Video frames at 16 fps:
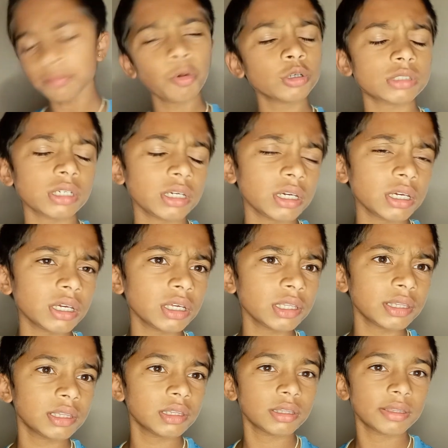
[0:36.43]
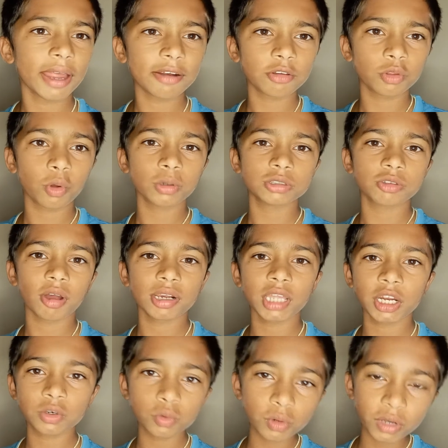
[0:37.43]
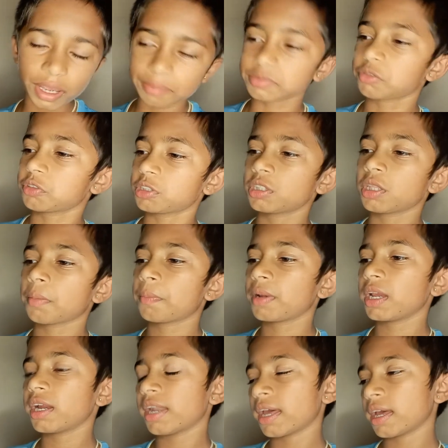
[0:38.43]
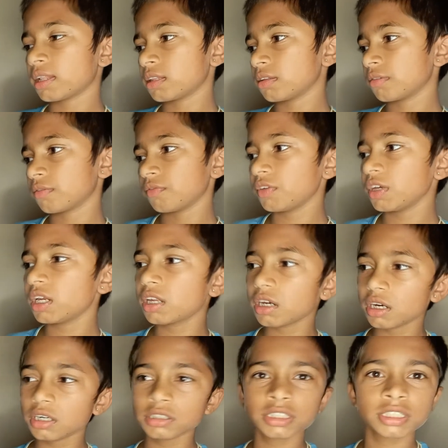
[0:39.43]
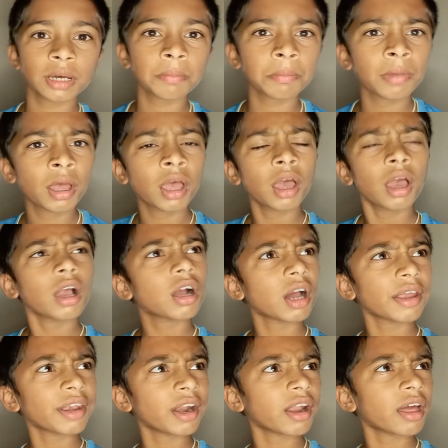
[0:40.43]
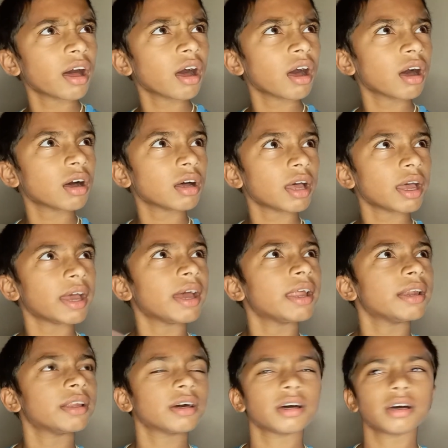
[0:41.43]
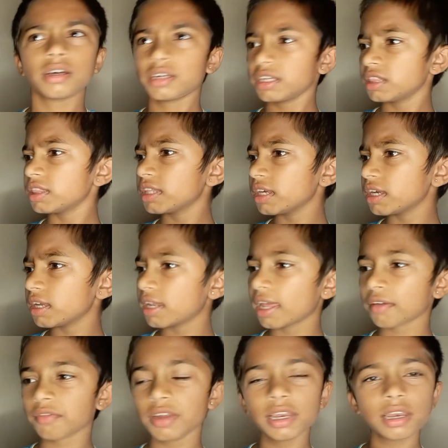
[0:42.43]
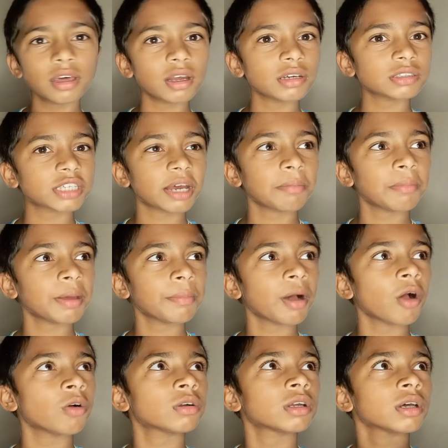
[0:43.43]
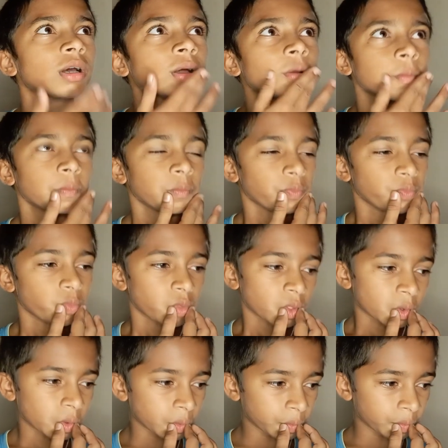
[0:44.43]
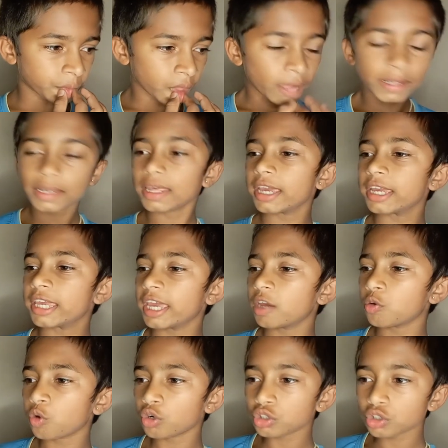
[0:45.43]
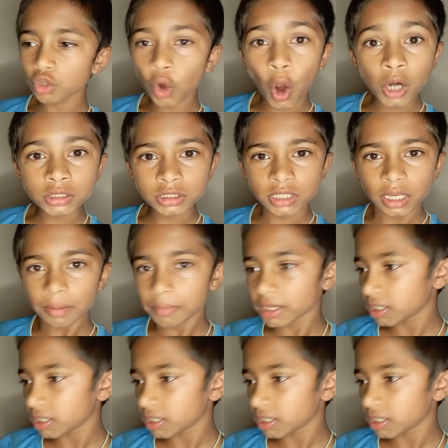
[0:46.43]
mostly that those are the two games which they played, and we learned some Kannada and Hindi. Like we learned some about notes